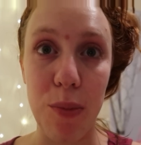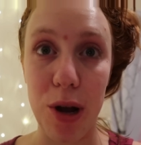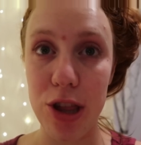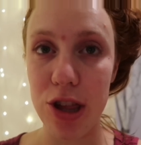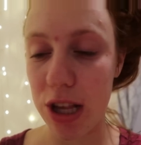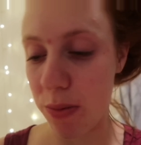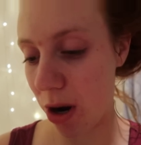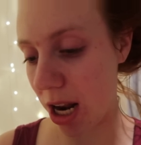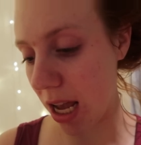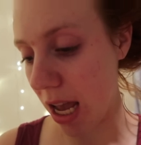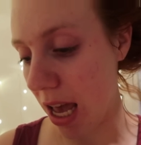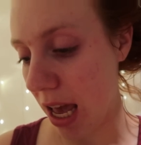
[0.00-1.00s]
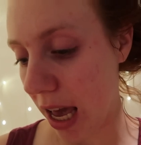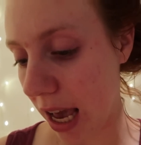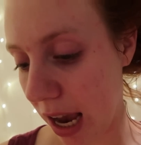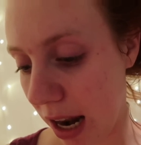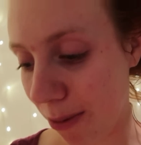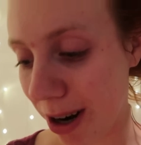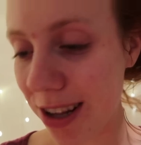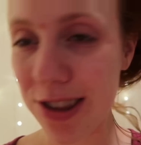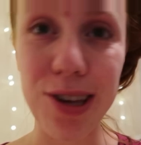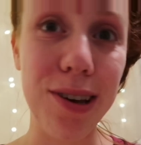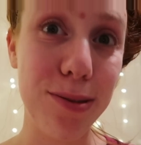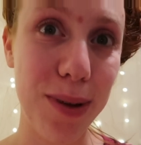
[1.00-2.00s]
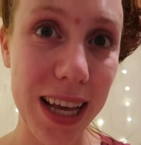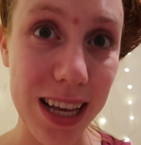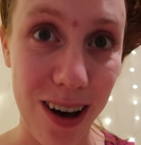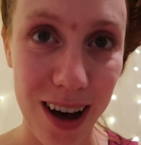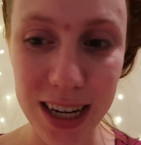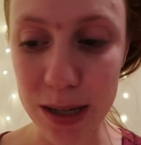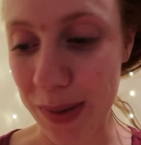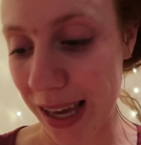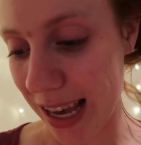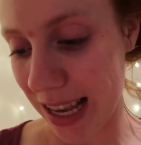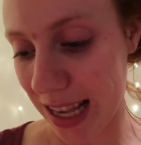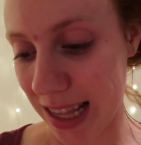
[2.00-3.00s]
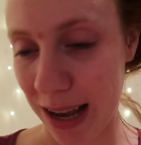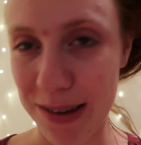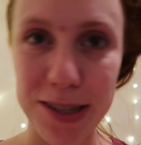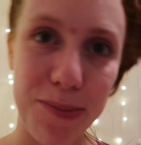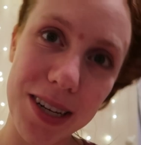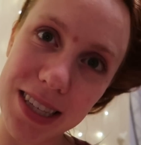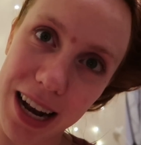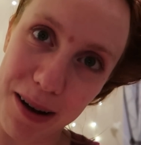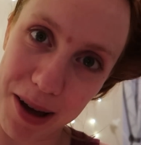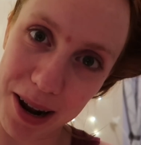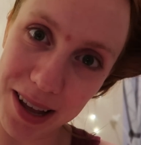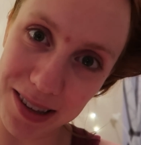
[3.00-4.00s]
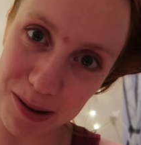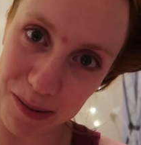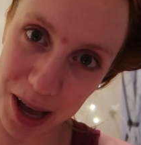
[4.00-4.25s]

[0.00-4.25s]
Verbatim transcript: brunch this morning, and I wanted to show you guys what I got because I was super excited about it. So here we